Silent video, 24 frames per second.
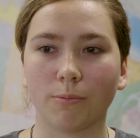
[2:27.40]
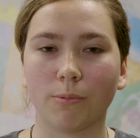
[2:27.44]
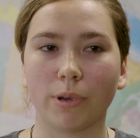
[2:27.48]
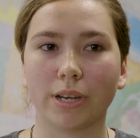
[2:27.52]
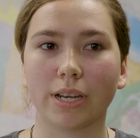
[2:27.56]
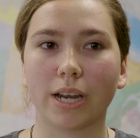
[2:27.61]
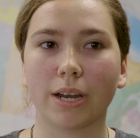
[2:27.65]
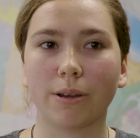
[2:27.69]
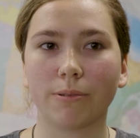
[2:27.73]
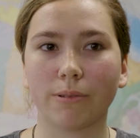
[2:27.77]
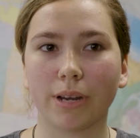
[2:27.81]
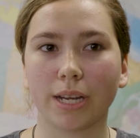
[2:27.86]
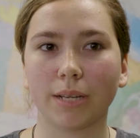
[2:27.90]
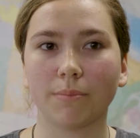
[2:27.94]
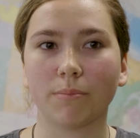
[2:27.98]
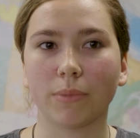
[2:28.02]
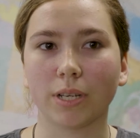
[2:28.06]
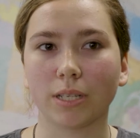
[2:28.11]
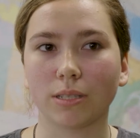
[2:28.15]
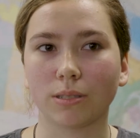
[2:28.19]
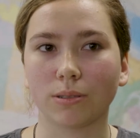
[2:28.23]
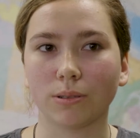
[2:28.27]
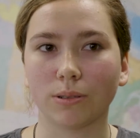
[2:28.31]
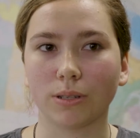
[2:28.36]
when I write
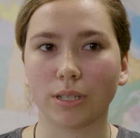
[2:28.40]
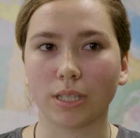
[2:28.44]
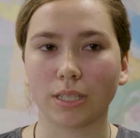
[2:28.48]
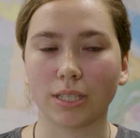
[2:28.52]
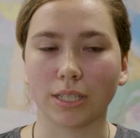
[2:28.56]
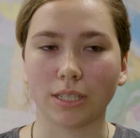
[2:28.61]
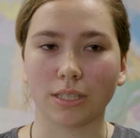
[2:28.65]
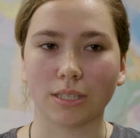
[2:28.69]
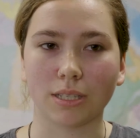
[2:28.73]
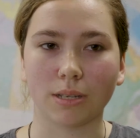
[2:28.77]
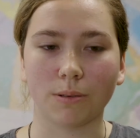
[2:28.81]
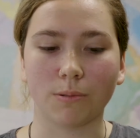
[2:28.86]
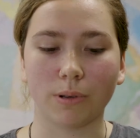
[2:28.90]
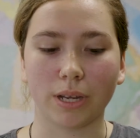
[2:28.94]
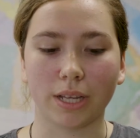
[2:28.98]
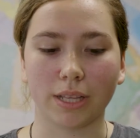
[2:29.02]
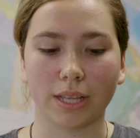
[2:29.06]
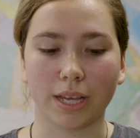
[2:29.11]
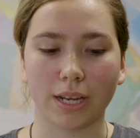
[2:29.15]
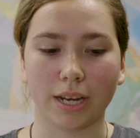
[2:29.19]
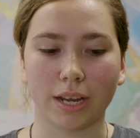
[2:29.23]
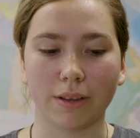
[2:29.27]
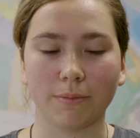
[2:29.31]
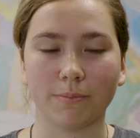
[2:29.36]
my stories, it's a way
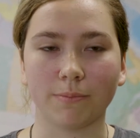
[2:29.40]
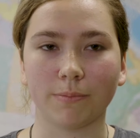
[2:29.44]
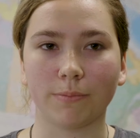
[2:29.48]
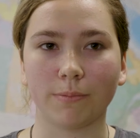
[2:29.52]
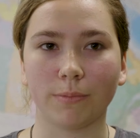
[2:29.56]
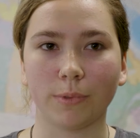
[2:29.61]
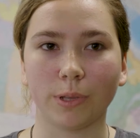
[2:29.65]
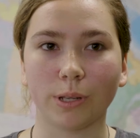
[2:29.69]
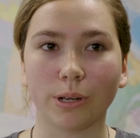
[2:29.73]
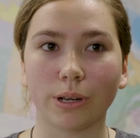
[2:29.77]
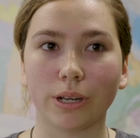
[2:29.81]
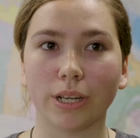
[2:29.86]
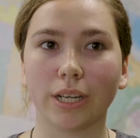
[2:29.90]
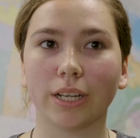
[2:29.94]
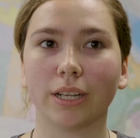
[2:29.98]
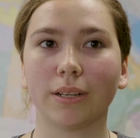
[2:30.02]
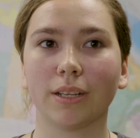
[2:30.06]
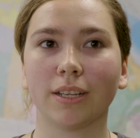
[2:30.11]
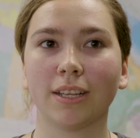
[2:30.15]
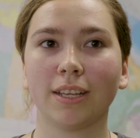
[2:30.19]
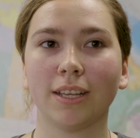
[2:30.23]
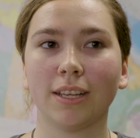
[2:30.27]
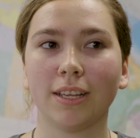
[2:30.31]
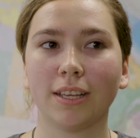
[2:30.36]
that I'm
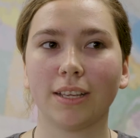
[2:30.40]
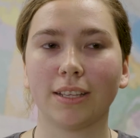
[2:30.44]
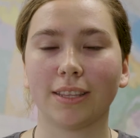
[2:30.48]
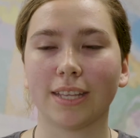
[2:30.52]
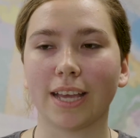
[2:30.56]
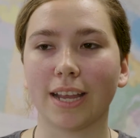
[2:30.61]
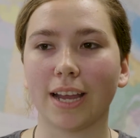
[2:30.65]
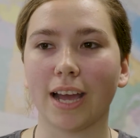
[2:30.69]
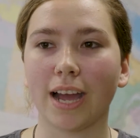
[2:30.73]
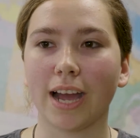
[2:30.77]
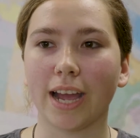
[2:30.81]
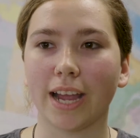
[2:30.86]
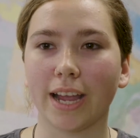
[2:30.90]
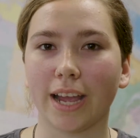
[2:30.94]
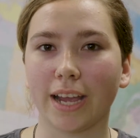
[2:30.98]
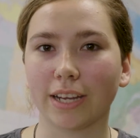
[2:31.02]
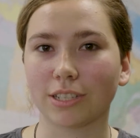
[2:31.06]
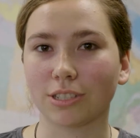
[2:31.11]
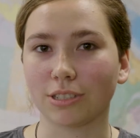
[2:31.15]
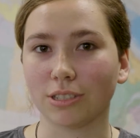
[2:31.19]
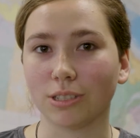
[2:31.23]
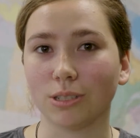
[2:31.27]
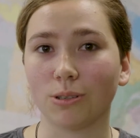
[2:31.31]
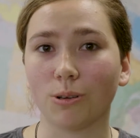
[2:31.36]
learning that I
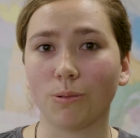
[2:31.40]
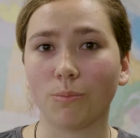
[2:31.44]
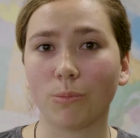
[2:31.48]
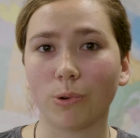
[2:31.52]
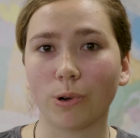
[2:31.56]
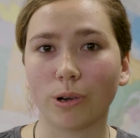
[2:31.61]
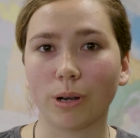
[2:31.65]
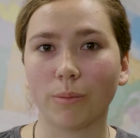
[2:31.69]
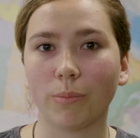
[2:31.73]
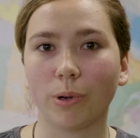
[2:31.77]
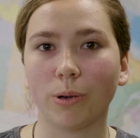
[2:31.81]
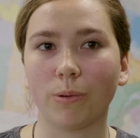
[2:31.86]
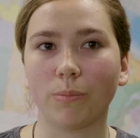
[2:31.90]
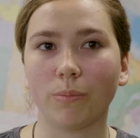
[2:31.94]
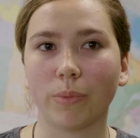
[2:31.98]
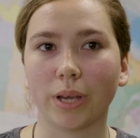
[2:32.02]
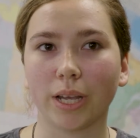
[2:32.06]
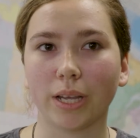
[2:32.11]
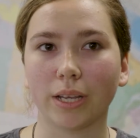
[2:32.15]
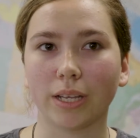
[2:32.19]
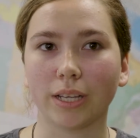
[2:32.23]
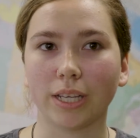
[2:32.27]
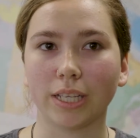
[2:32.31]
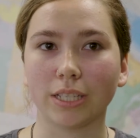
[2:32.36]
actually know more about
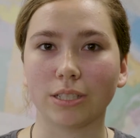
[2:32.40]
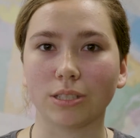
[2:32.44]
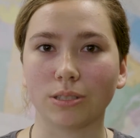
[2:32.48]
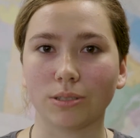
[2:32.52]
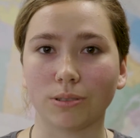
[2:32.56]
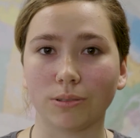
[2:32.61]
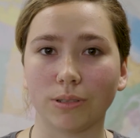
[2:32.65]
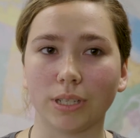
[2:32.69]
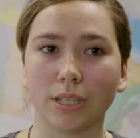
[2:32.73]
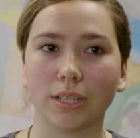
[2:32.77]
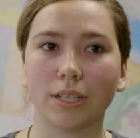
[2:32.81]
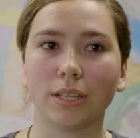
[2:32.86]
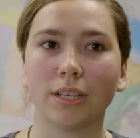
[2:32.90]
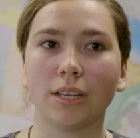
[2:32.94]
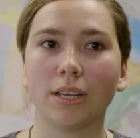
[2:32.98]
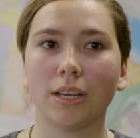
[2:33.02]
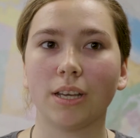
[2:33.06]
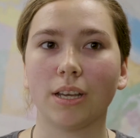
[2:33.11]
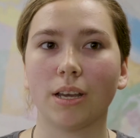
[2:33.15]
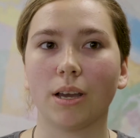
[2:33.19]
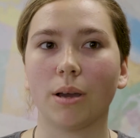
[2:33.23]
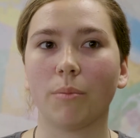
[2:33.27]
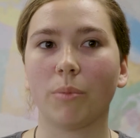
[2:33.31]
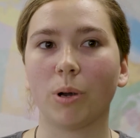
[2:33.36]
my history,
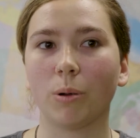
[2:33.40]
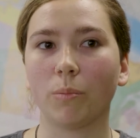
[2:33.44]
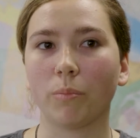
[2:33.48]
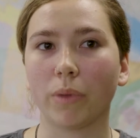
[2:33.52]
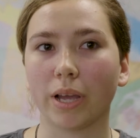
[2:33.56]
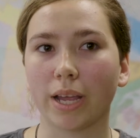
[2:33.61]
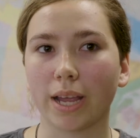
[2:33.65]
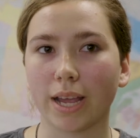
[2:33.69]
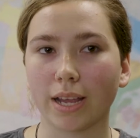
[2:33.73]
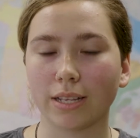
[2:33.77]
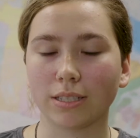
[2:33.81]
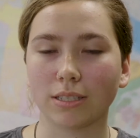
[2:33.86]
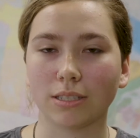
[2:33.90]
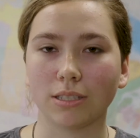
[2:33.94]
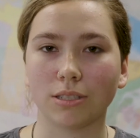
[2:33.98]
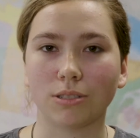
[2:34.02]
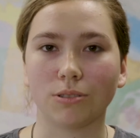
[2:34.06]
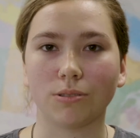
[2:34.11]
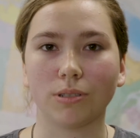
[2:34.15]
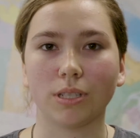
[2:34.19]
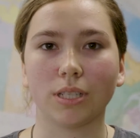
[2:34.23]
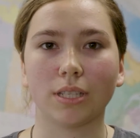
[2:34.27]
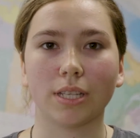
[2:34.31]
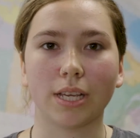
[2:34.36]
about my
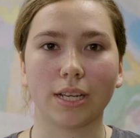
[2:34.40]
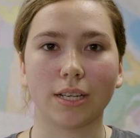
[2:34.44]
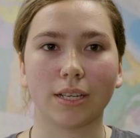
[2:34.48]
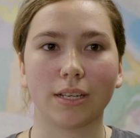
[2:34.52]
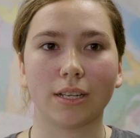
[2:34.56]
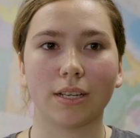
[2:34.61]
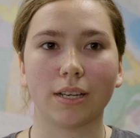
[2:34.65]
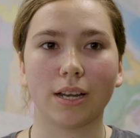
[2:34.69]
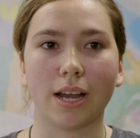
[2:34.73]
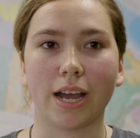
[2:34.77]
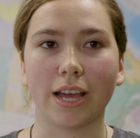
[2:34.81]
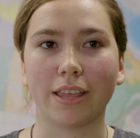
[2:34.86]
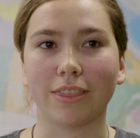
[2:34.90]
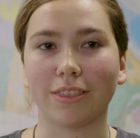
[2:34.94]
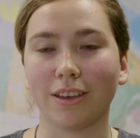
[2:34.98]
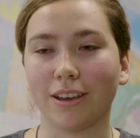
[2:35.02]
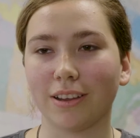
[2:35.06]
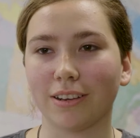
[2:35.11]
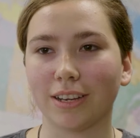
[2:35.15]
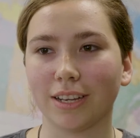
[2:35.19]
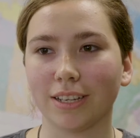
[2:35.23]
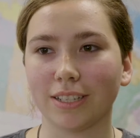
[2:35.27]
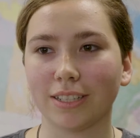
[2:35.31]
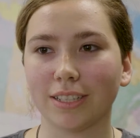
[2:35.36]
ancestry than I
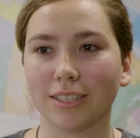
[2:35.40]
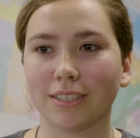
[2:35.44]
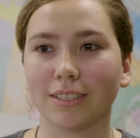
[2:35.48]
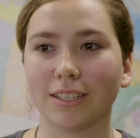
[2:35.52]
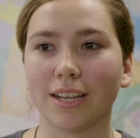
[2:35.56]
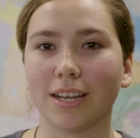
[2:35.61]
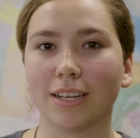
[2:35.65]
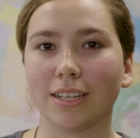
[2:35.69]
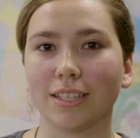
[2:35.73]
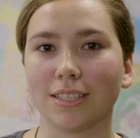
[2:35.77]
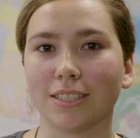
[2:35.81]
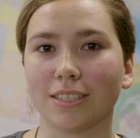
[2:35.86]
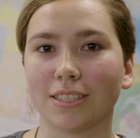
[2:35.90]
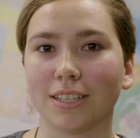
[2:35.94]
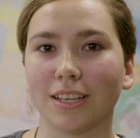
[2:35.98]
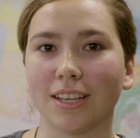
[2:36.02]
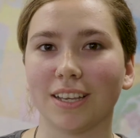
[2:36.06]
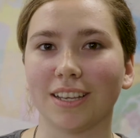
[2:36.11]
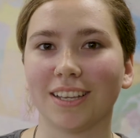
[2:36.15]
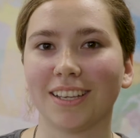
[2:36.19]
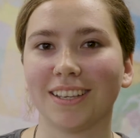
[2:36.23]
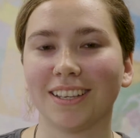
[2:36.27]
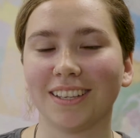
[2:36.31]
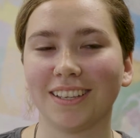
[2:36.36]
thought I did, and it's
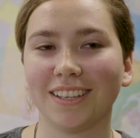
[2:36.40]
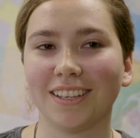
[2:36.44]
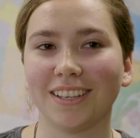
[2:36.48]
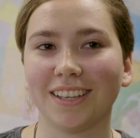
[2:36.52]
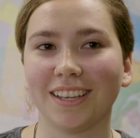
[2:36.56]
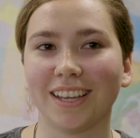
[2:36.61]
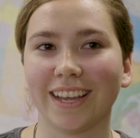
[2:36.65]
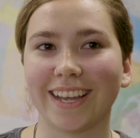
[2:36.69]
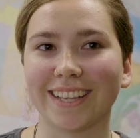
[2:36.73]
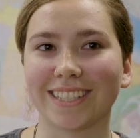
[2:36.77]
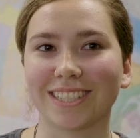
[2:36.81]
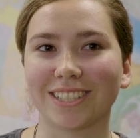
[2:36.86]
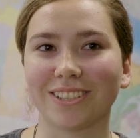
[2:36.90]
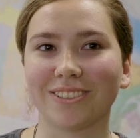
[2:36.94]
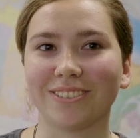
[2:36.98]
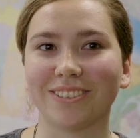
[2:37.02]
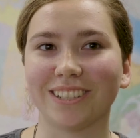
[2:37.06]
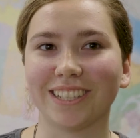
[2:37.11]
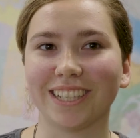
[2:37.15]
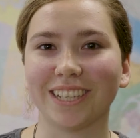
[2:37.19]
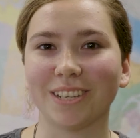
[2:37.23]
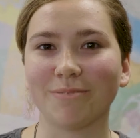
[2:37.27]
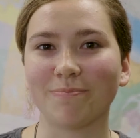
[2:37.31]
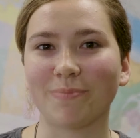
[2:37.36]
a, it's a
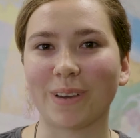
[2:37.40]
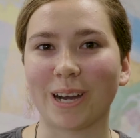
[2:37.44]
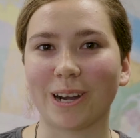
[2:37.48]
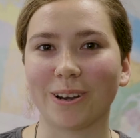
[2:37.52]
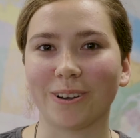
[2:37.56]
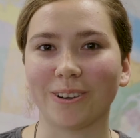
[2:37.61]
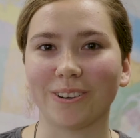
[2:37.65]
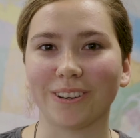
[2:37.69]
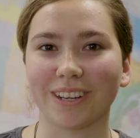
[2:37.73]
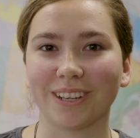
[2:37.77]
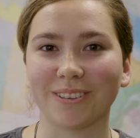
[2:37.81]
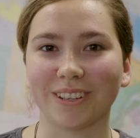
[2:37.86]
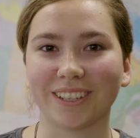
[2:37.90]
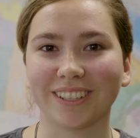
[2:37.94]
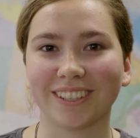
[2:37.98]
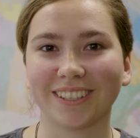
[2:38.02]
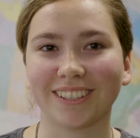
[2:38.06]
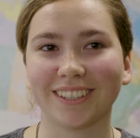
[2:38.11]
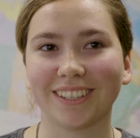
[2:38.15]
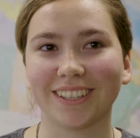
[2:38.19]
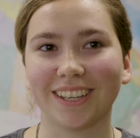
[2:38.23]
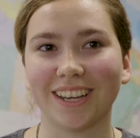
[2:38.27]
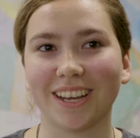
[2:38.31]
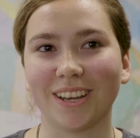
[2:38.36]
really empowering
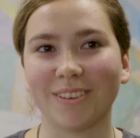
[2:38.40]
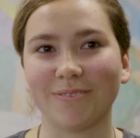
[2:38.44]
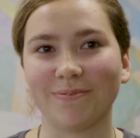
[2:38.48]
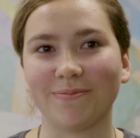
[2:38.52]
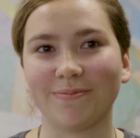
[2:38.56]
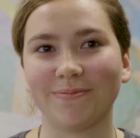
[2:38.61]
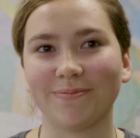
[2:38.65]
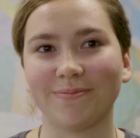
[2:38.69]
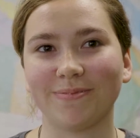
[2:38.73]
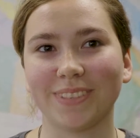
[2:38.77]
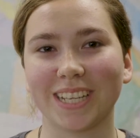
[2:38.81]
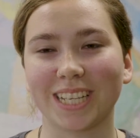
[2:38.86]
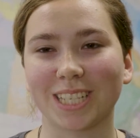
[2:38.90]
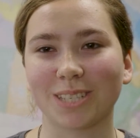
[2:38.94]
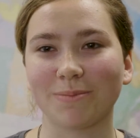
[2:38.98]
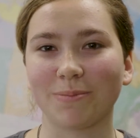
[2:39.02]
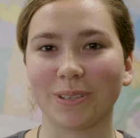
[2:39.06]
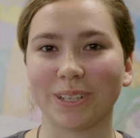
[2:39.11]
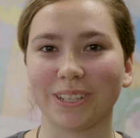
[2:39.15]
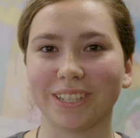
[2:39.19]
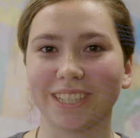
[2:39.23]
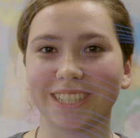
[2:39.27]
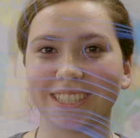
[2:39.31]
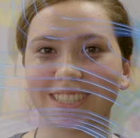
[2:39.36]
um,
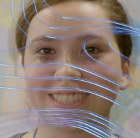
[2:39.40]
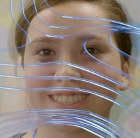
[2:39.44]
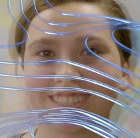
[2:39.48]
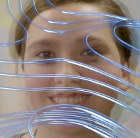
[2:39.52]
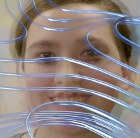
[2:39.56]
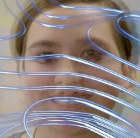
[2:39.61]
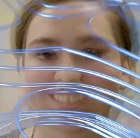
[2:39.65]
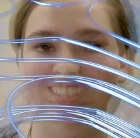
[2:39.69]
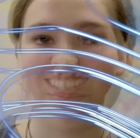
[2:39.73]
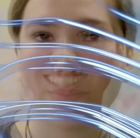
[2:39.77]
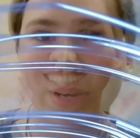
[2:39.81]
experience. So